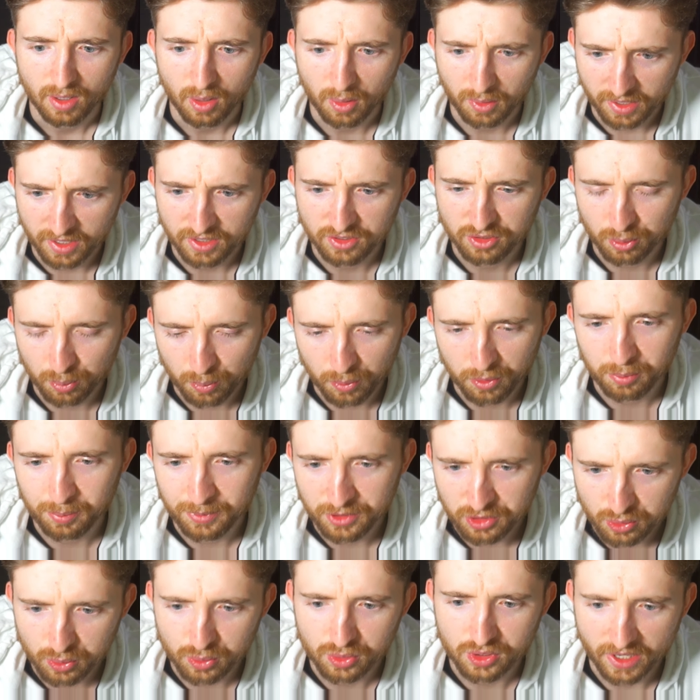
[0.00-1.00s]
Okay, so wanted
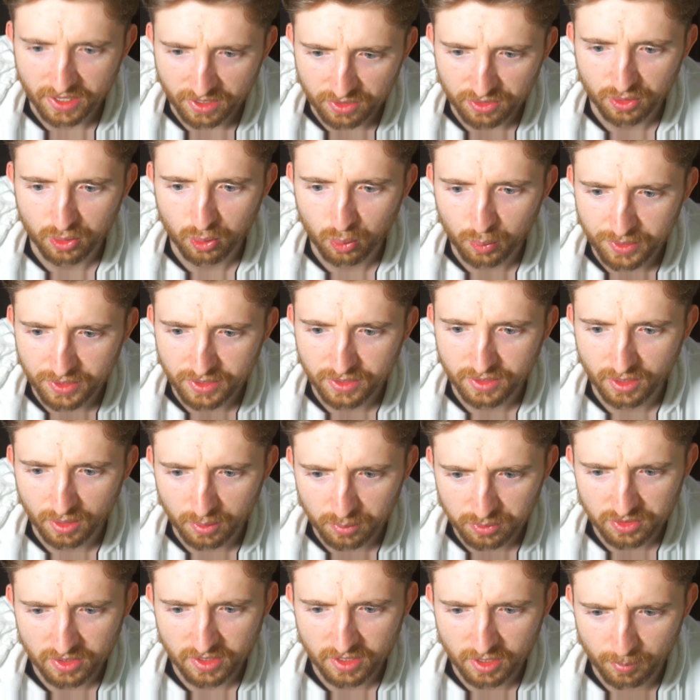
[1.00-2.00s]
me to attack the queen. I
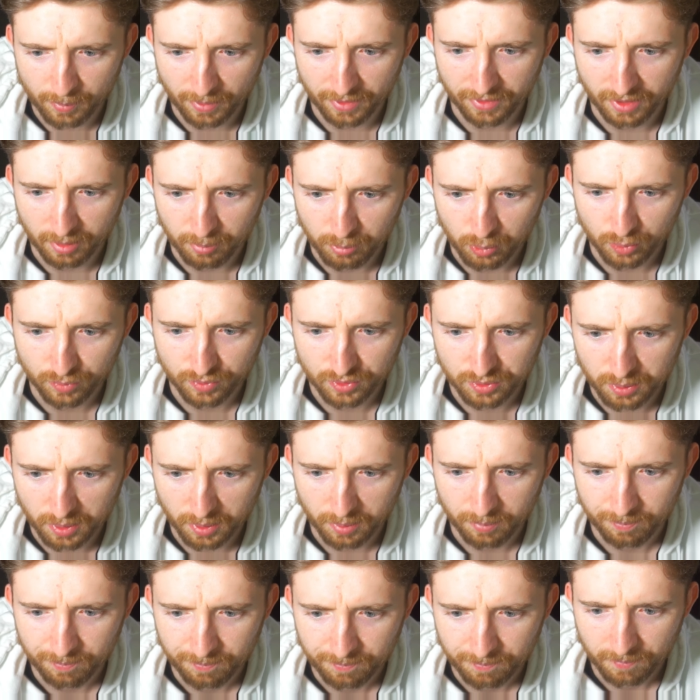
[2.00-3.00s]
was thinking about that move as
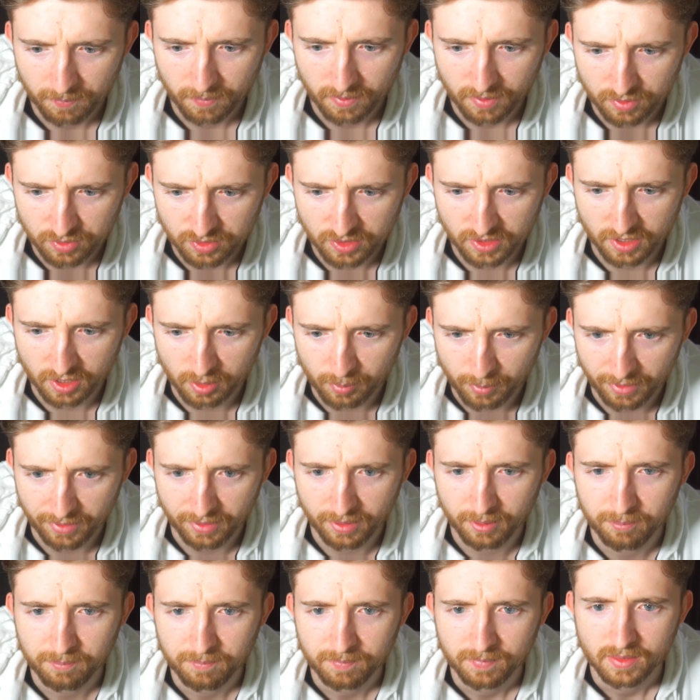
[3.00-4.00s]
well. I was thinking about
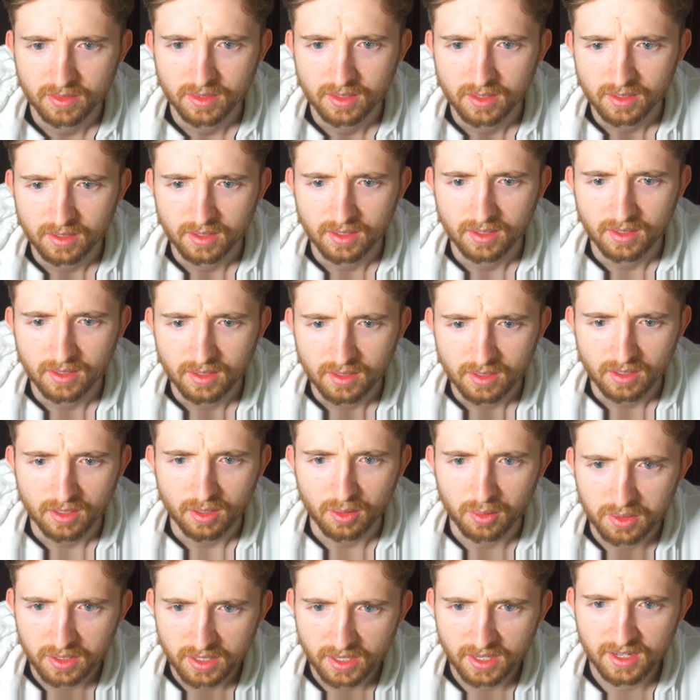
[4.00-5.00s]
that.
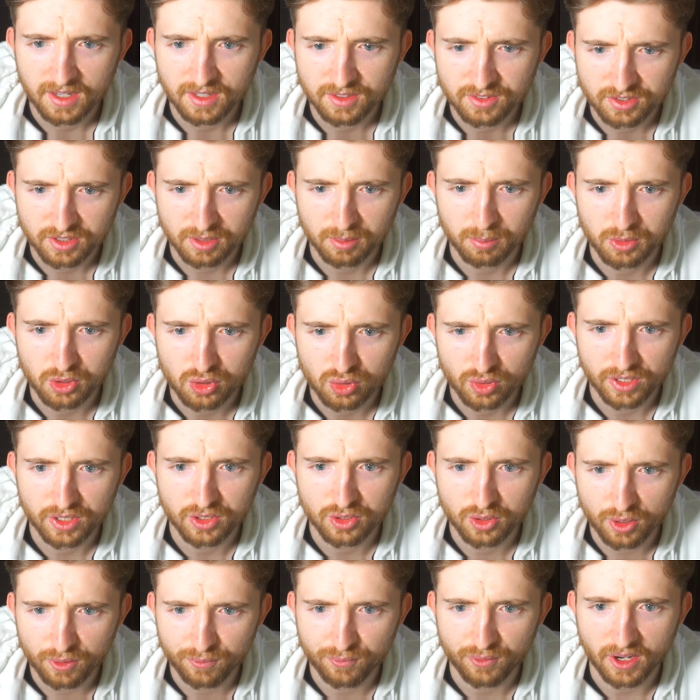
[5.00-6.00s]
Okay, so then we
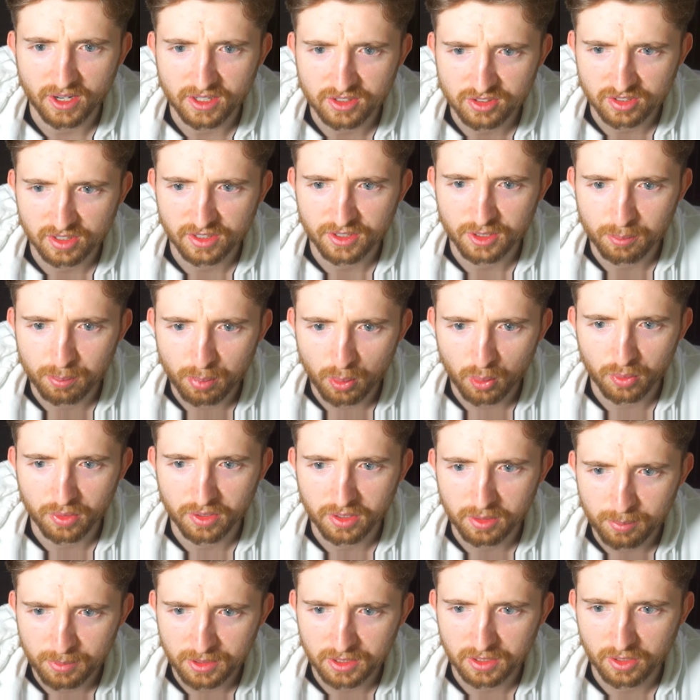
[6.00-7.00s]
trade off, isolate the pawn
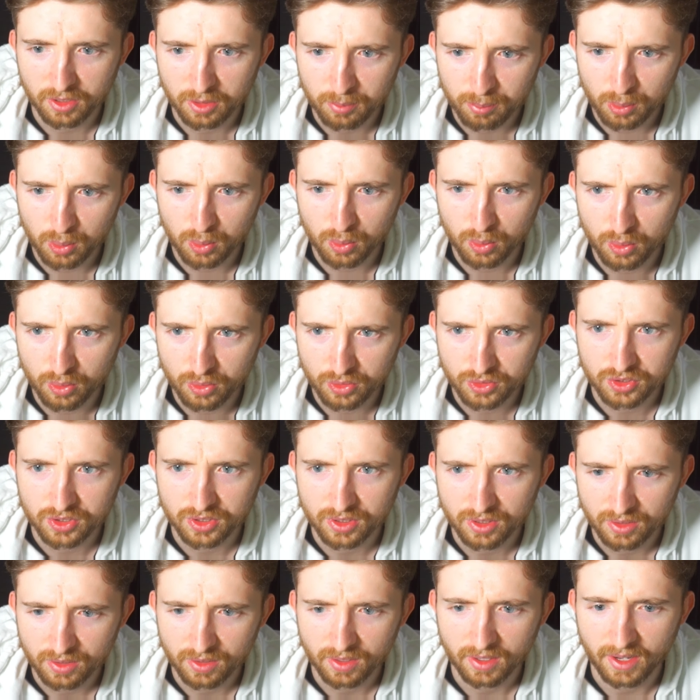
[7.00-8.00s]
in the middle of the board.
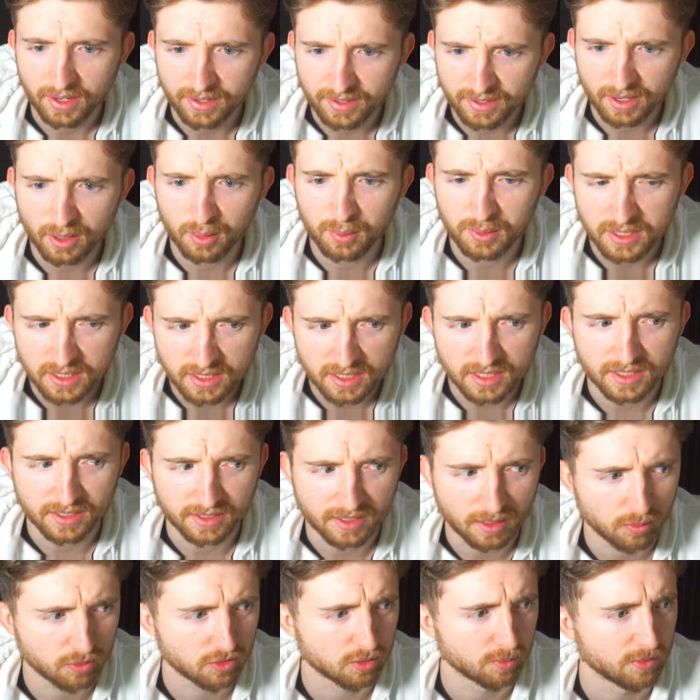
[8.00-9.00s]
And now here,
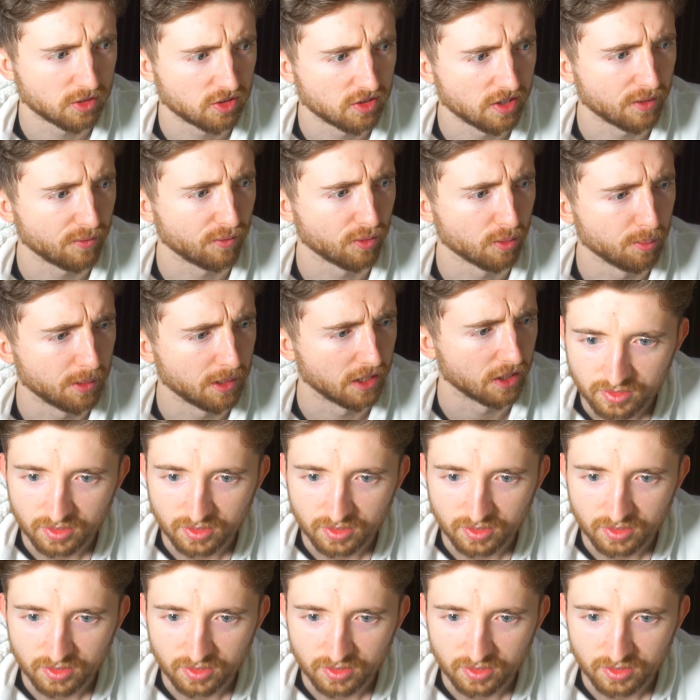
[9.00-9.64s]
that was a mistake from me.